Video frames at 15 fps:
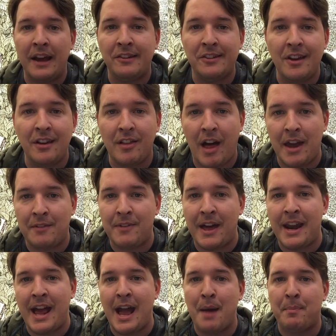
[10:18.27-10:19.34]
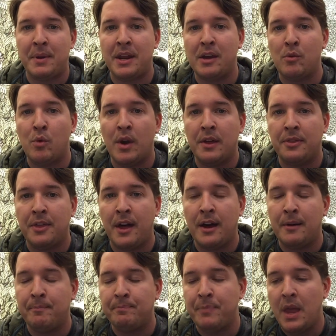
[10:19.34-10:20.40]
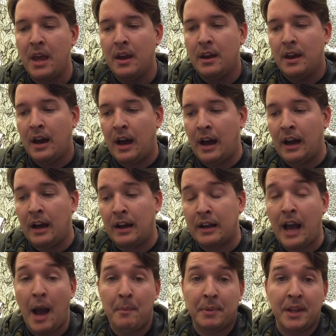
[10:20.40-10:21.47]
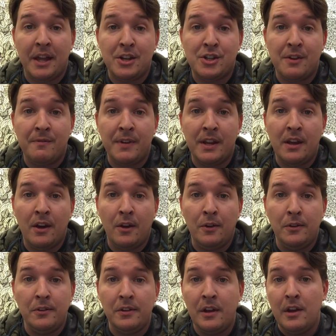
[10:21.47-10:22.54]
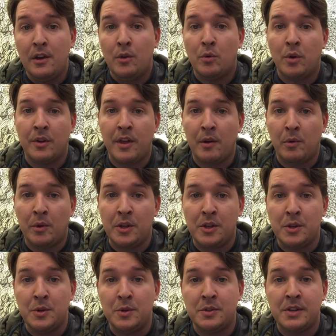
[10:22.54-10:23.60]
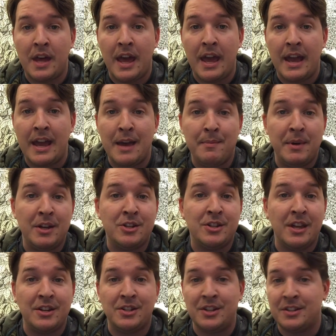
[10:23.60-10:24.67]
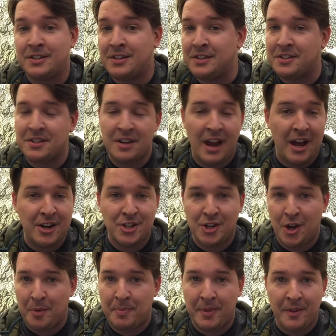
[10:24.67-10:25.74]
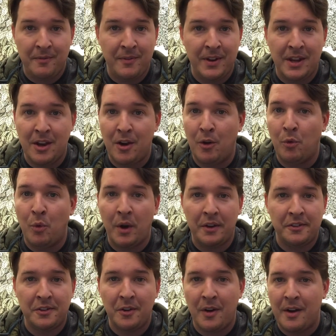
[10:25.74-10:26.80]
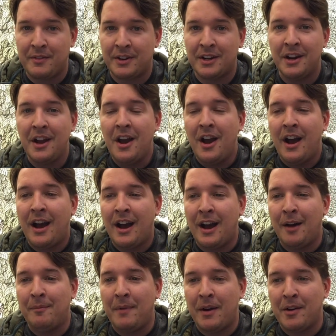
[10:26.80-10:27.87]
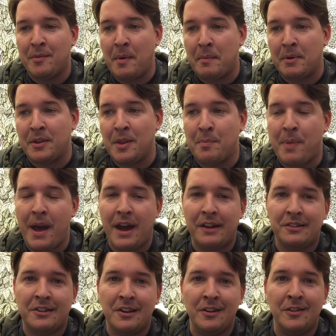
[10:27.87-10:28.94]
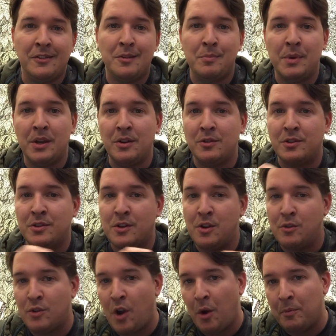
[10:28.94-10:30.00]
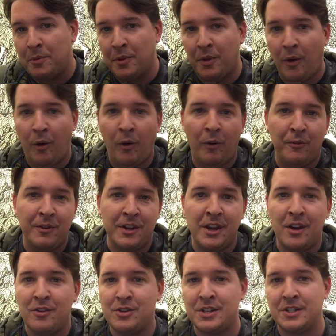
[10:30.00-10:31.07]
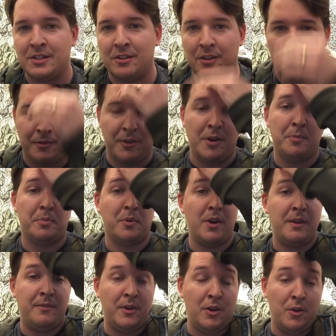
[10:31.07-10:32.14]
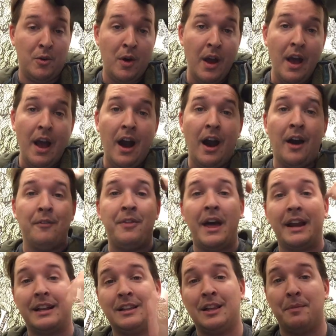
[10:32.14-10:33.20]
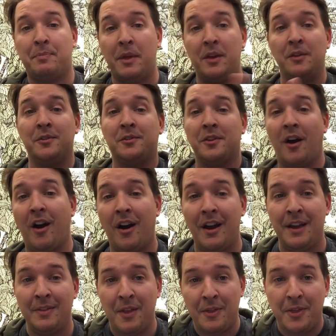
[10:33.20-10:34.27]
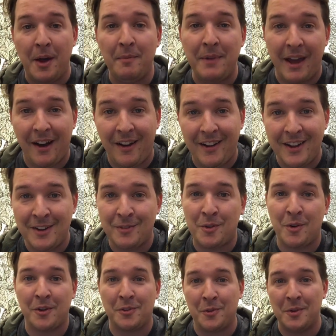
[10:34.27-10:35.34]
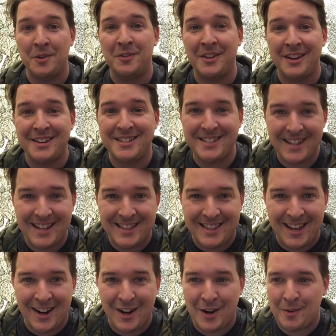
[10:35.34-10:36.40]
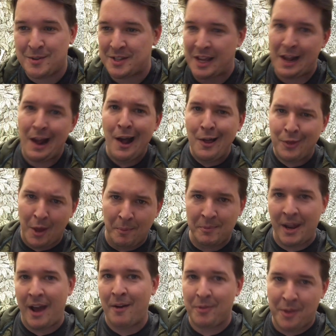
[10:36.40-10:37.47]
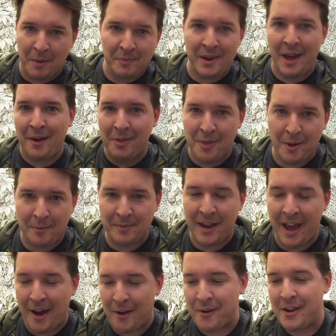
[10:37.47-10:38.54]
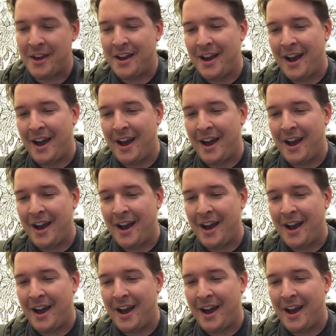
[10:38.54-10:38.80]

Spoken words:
I see a lot of that happening with compilation videos where they will use a image that just does not show up in the video whatsoever. I remember in the past it used to be you'd comb through the whole video just to look for a preview of that clip that you saw in the thumbnail. And of course, when you didn't see it there, it was like thumb down, thumb down, thumb down.